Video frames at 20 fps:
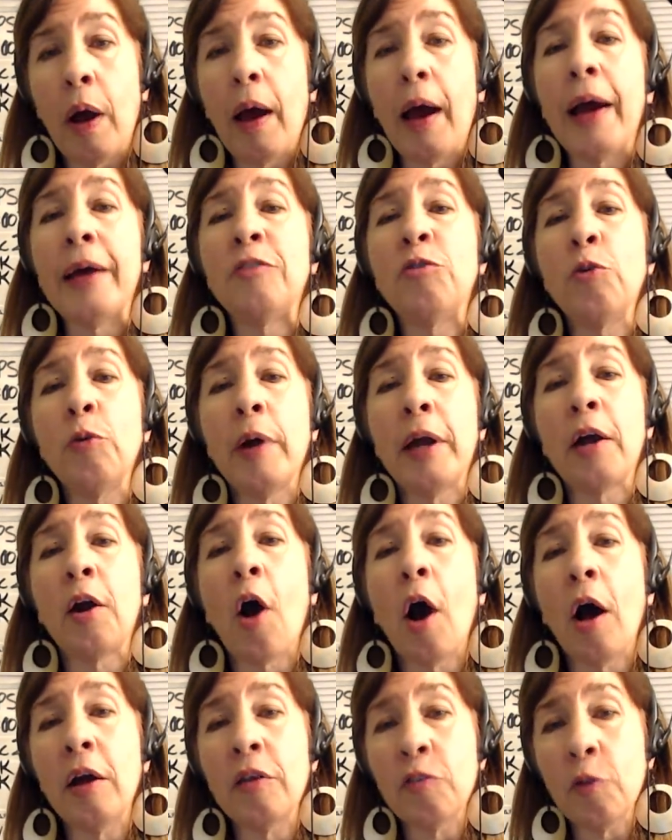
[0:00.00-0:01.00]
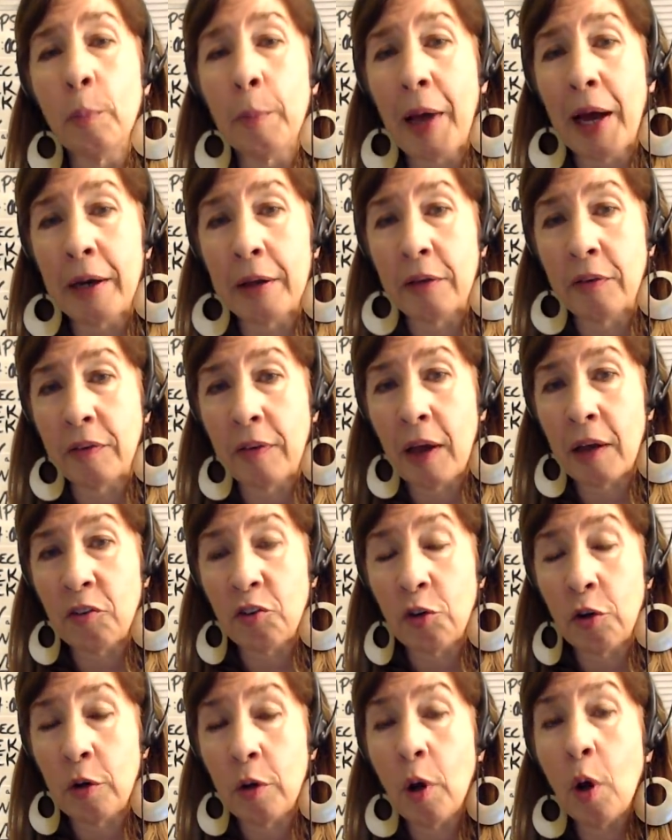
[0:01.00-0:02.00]
I do a causal body
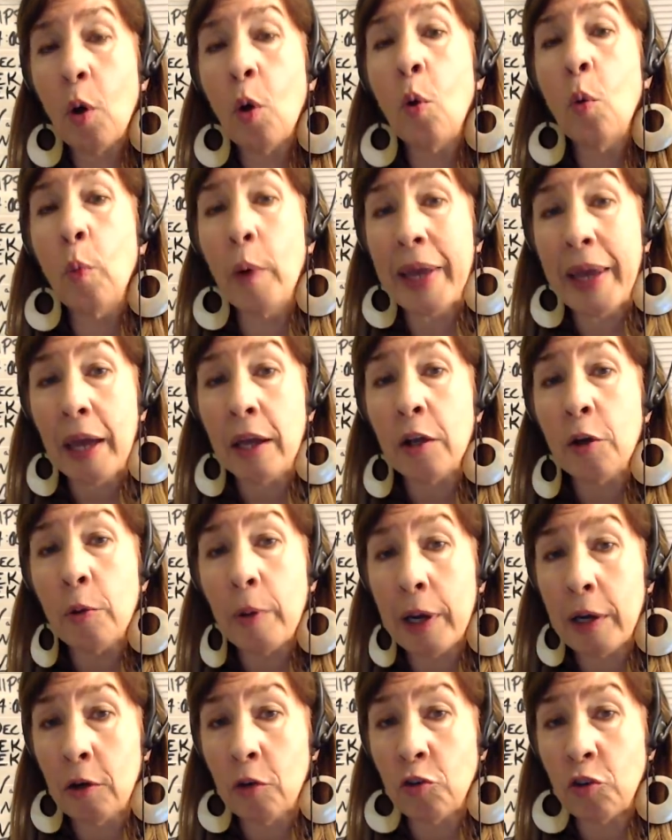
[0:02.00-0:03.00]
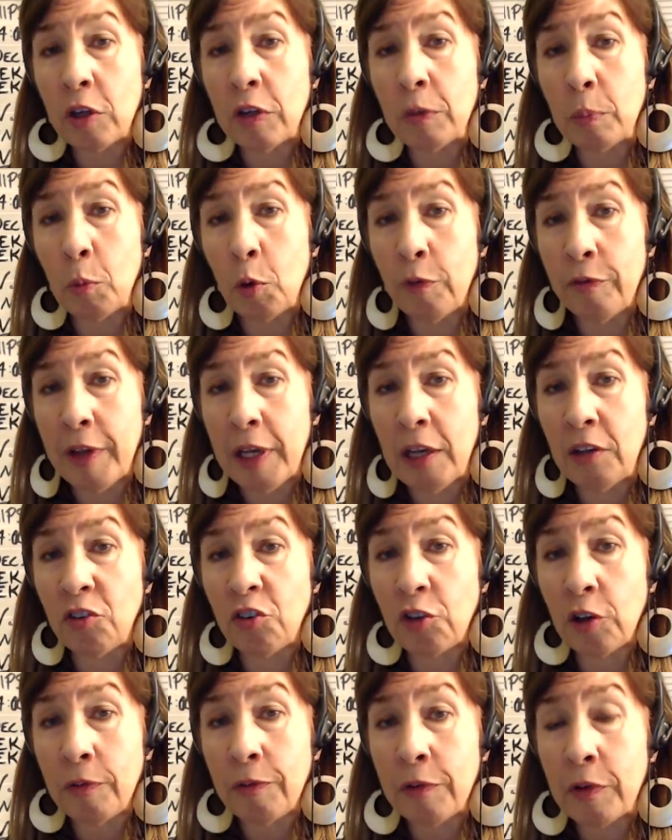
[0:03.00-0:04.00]
session. We get your energies moving and
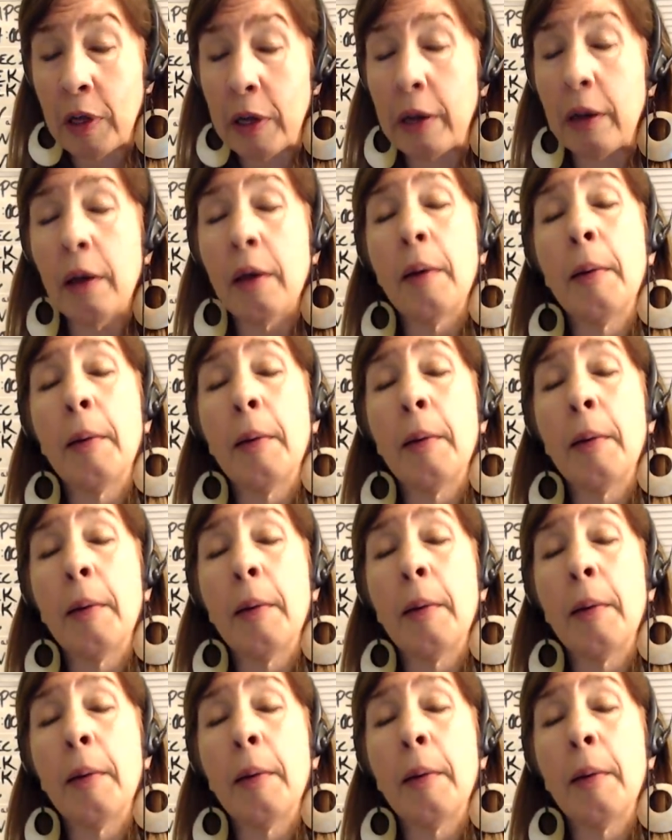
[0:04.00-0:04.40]
shifted.